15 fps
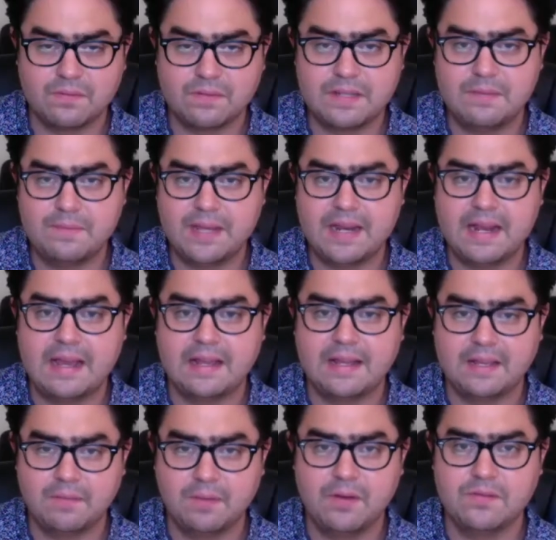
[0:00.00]
Tin Pan Alley
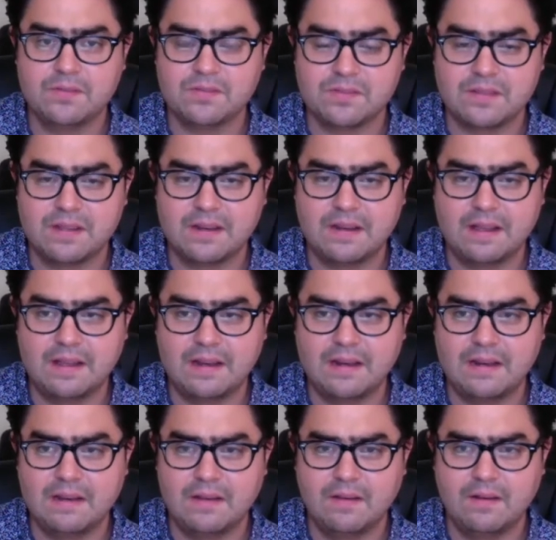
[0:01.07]
composers
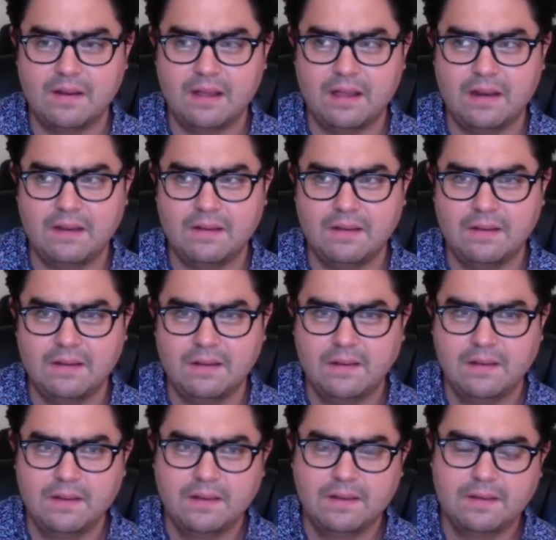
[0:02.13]
and
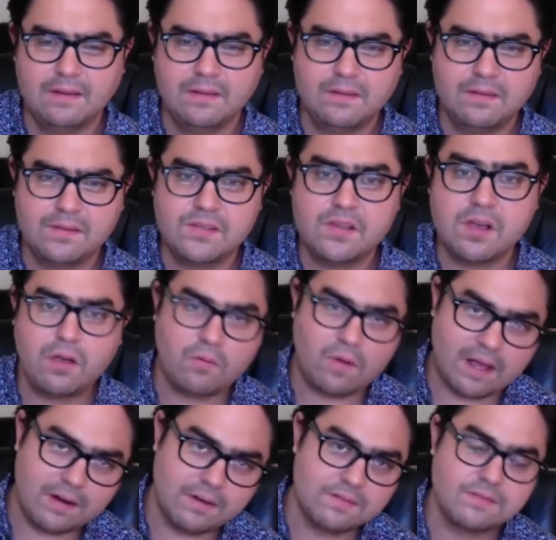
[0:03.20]

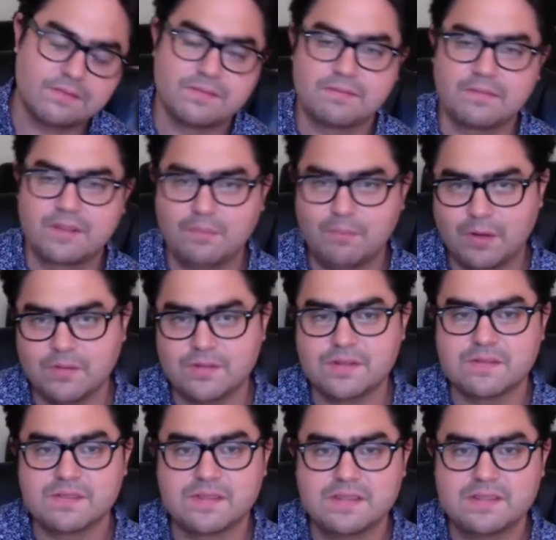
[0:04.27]
songwriters,
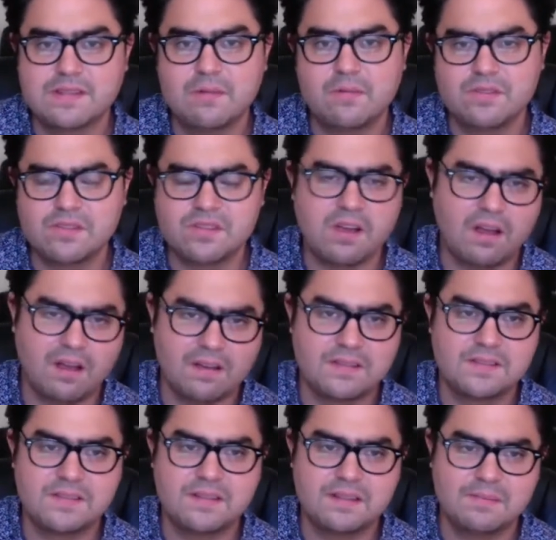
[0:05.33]
composers, because they were songs.
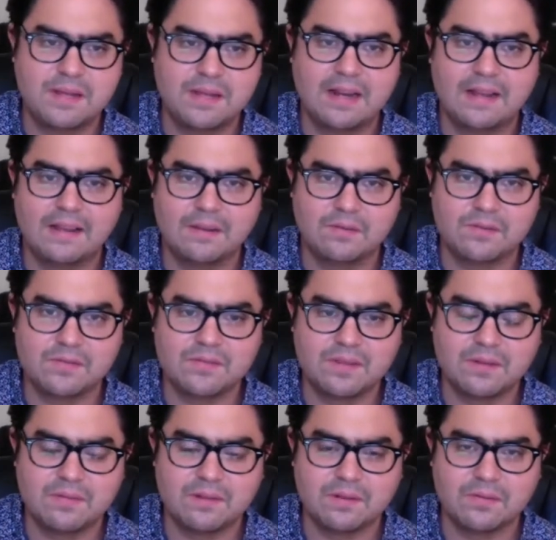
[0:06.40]
The Tin Pan Alley
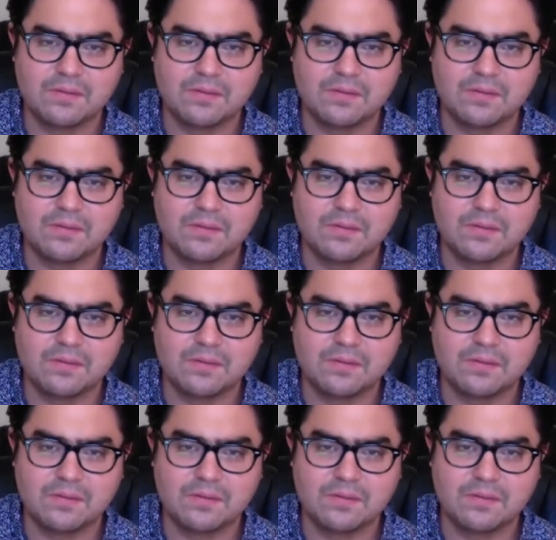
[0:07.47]
they were